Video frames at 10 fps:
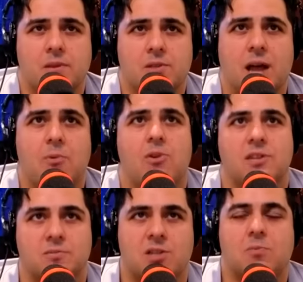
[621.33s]
Yeah. Childbirth
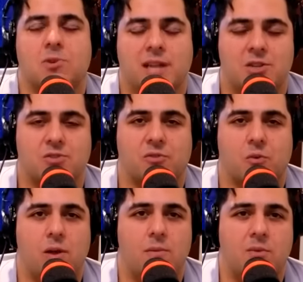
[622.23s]
is much more dangerous
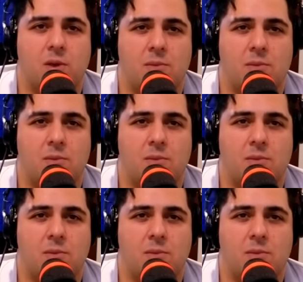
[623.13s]
for women.